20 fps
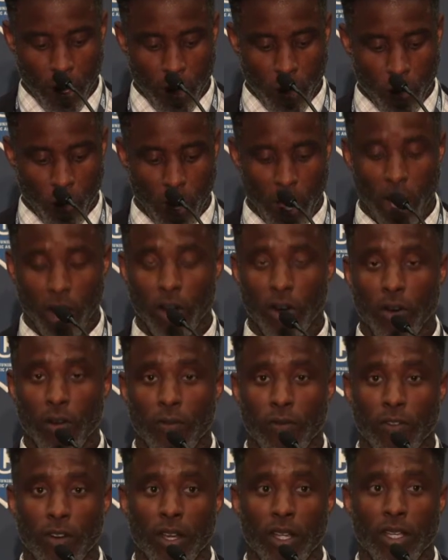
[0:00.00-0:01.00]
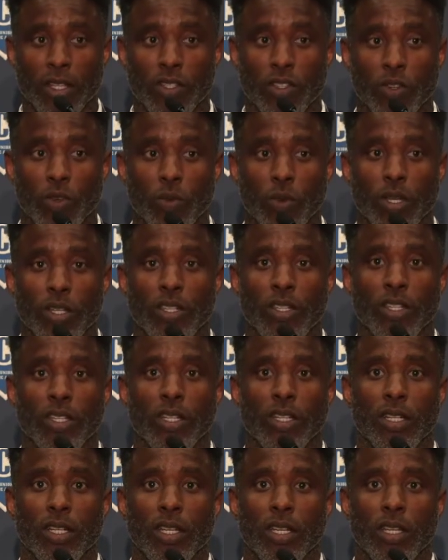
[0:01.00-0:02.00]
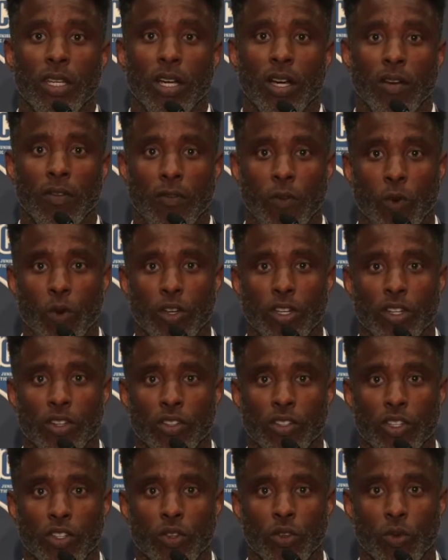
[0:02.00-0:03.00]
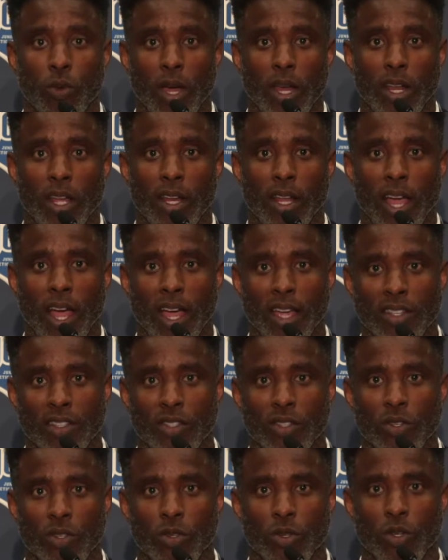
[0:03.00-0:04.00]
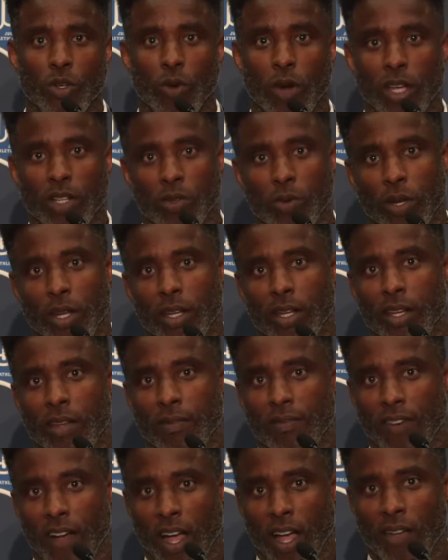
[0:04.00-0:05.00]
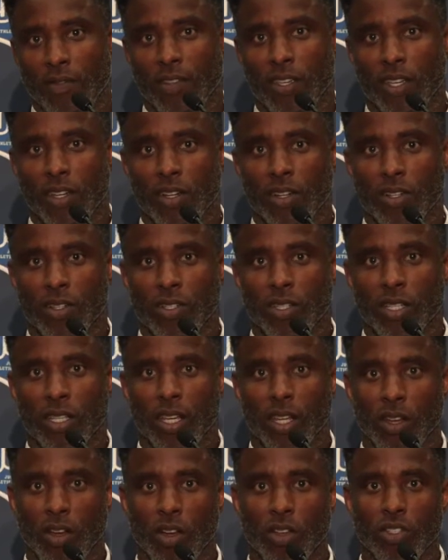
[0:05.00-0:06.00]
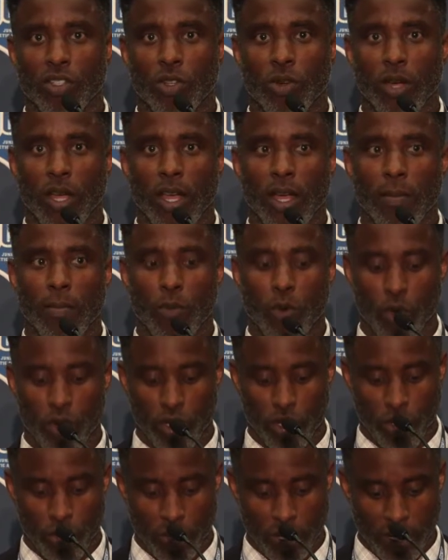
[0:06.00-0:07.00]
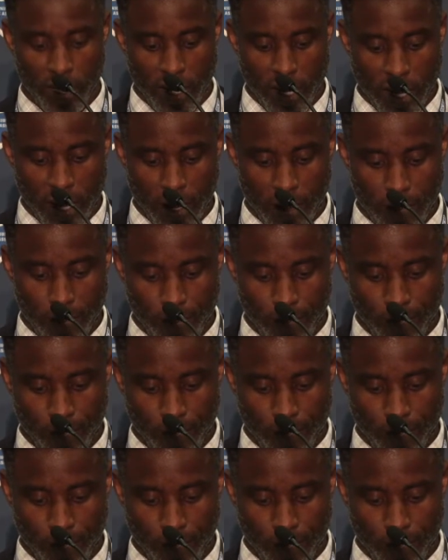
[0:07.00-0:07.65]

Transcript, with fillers: while her friends who went to a four year school right out of high school graduated in five years and also had more student debt.